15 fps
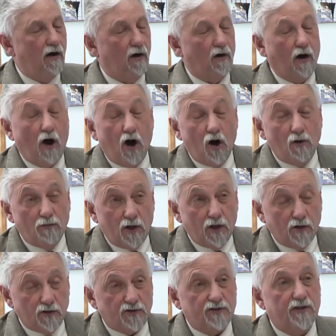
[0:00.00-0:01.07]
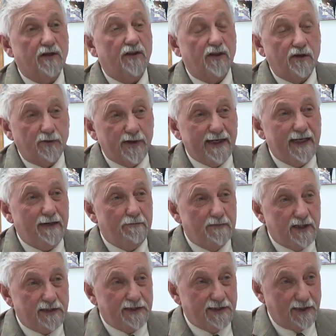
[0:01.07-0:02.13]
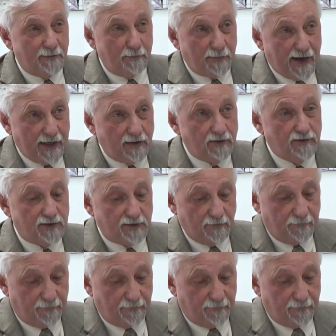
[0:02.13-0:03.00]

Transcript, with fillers: or almost 3 million pounds of